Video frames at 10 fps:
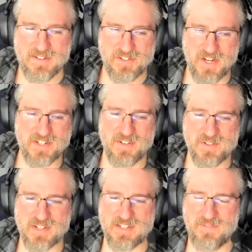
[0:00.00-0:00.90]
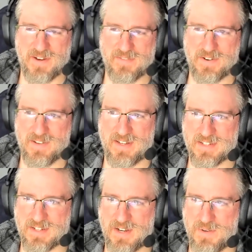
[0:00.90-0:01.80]
Changing those 6,500 lines
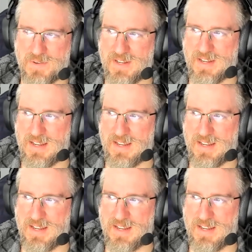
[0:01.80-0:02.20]
of code